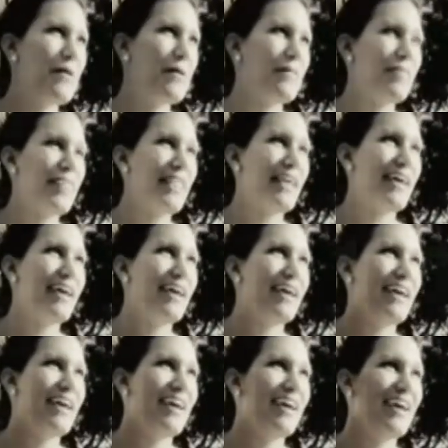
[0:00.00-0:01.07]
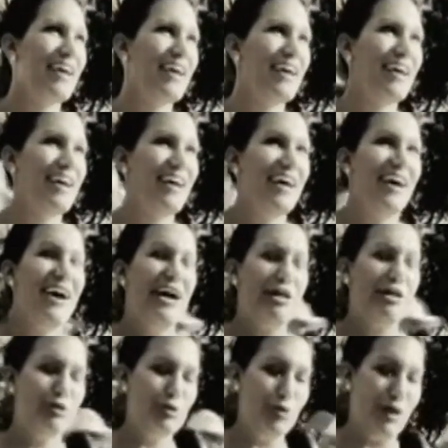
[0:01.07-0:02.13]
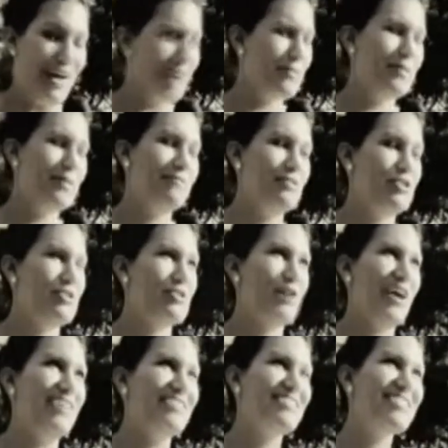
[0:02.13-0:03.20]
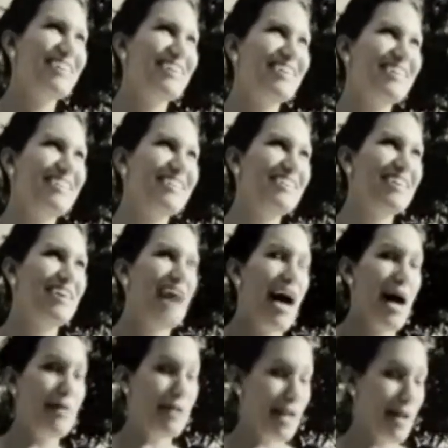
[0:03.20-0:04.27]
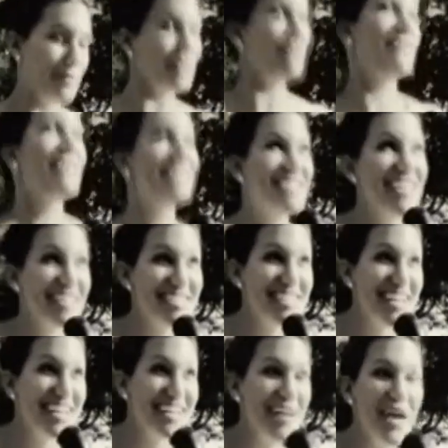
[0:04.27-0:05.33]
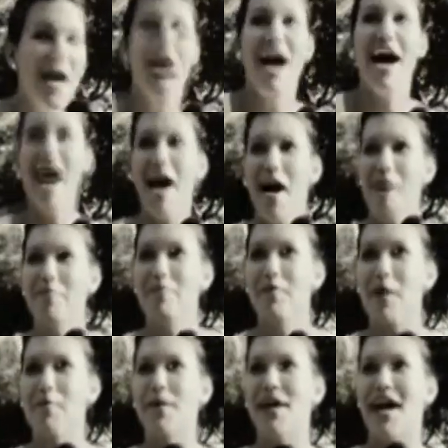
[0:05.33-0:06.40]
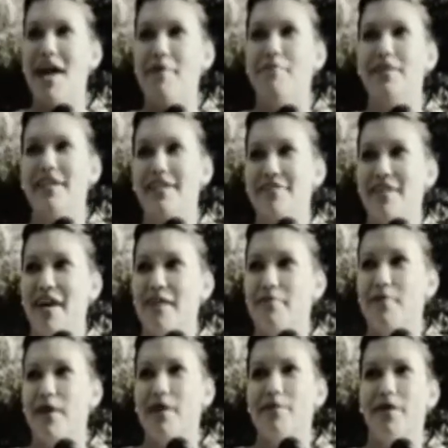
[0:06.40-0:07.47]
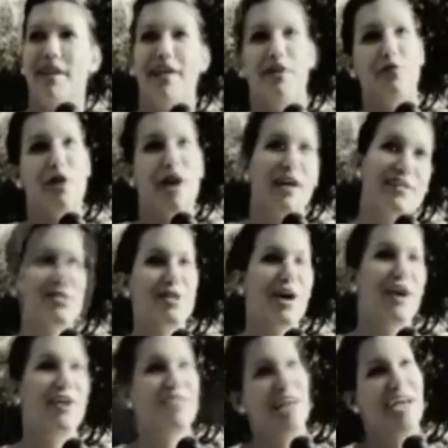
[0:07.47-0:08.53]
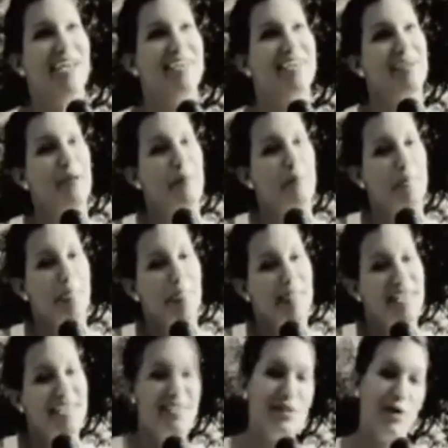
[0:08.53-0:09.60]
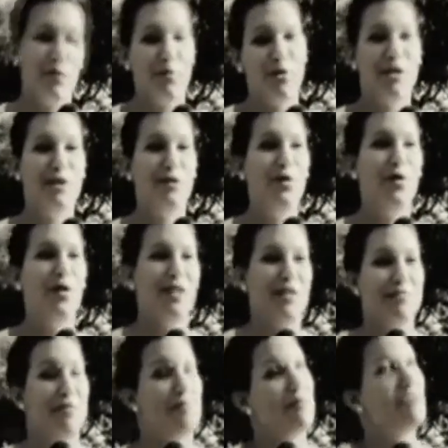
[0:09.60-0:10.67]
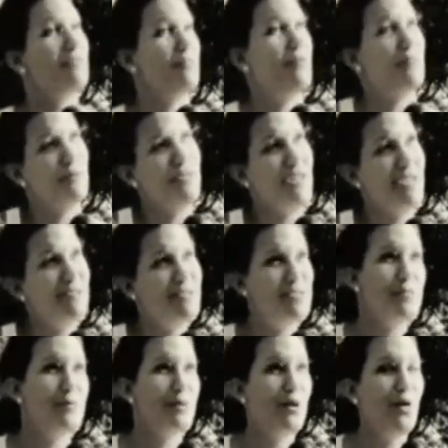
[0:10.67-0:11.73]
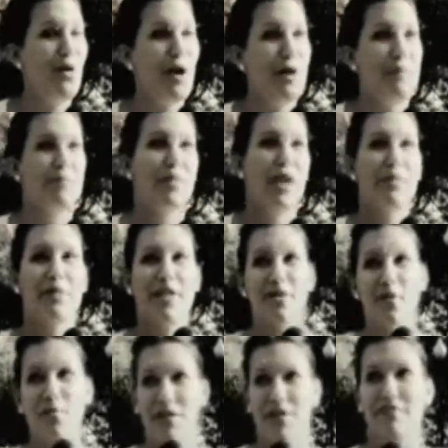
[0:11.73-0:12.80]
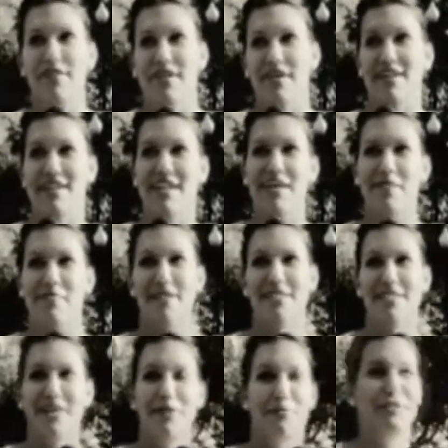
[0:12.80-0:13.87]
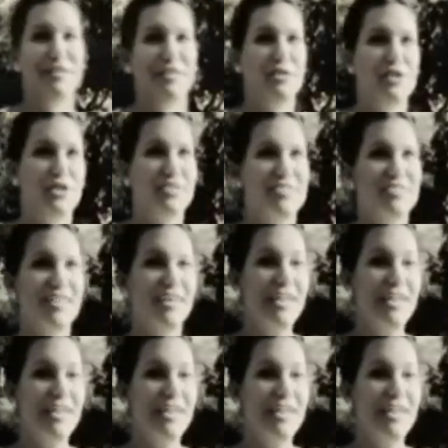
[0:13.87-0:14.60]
Jesus Christ to be? Ooh, I don't believe in Jesus Christ. I mean, I believe he existed, um, but I believe that he might have been like a rock star, like, you know, pretty cool. Like maybe he, people thought he was super cool, but I don't believe in him as like a religious